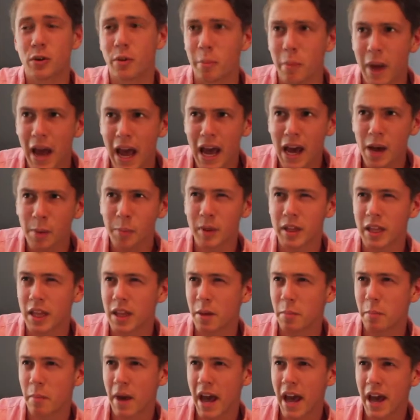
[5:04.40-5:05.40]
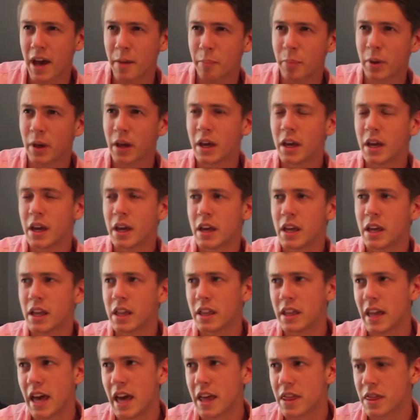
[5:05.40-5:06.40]
a map, and then the map,
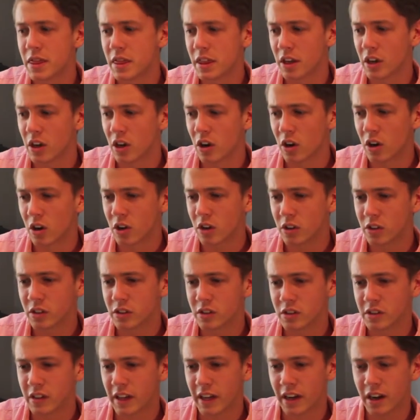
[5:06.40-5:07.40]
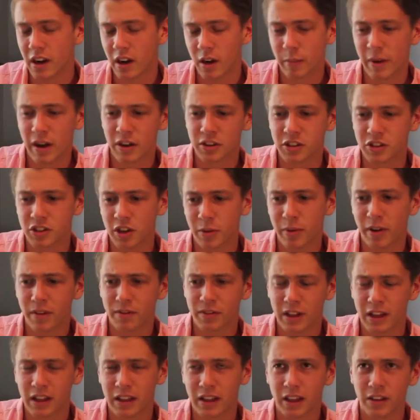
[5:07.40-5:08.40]
then the girls like are about to jump
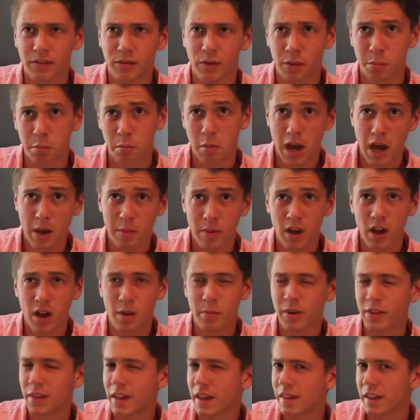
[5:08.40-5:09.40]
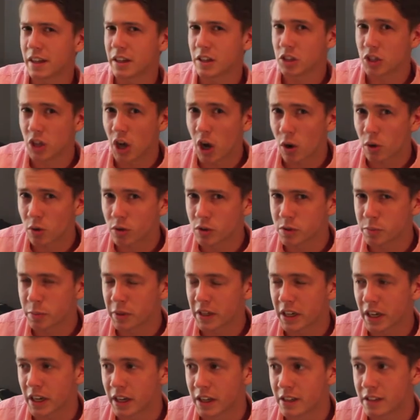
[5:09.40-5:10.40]
off the cliff with Mama, but then they don't
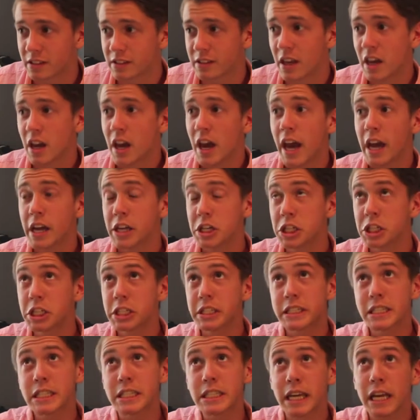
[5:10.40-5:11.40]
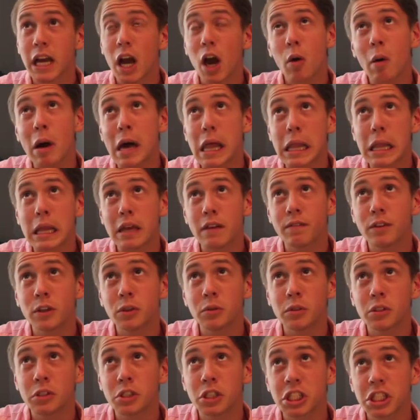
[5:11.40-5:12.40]
because Ashley Chisholm's like, oh, I love you,
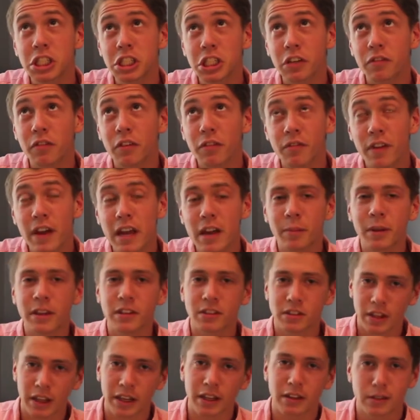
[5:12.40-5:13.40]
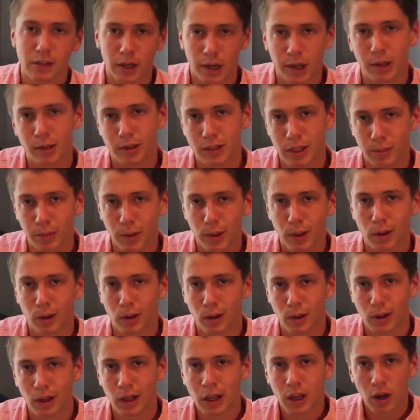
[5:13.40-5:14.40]
you deserve a family. So like
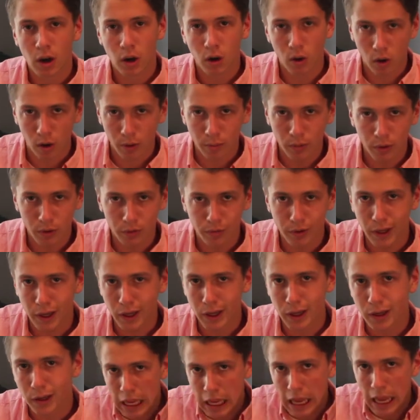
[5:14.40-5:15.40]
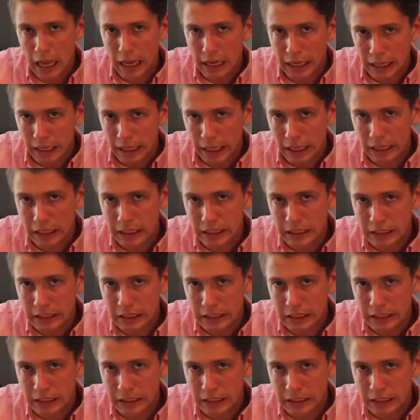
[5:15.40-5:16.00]
stereotypical horror movie ending.